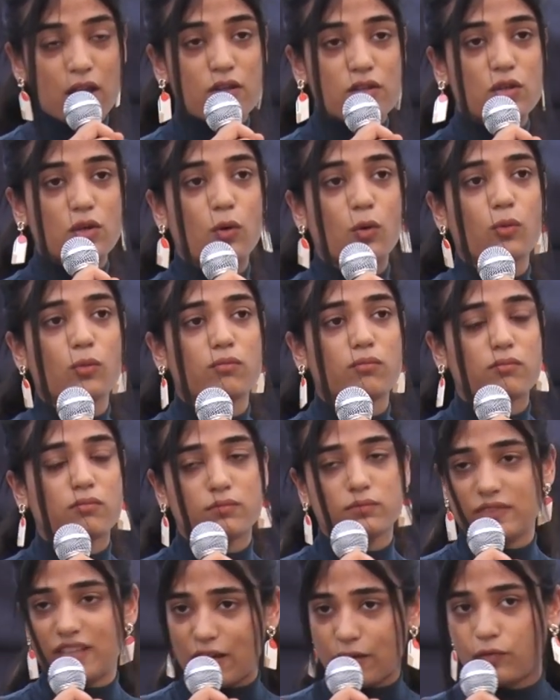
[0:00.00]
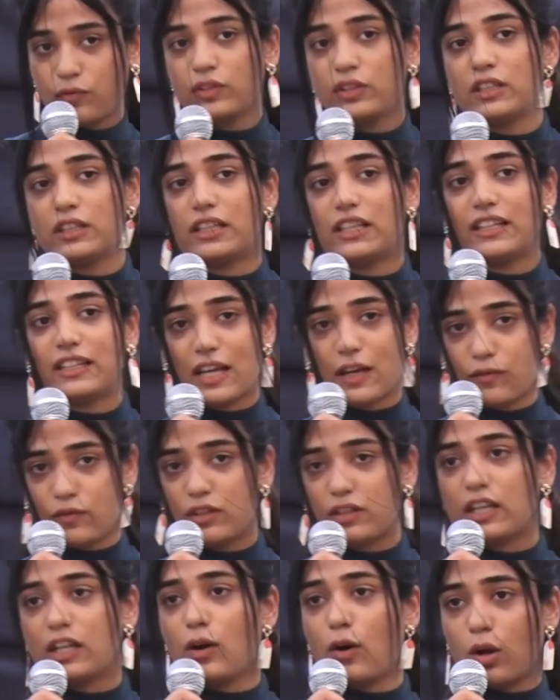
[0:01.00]
So
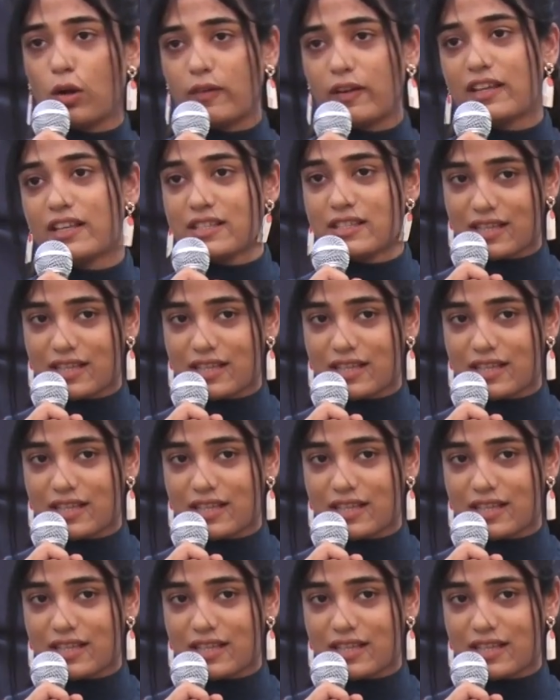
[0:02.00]
definitely always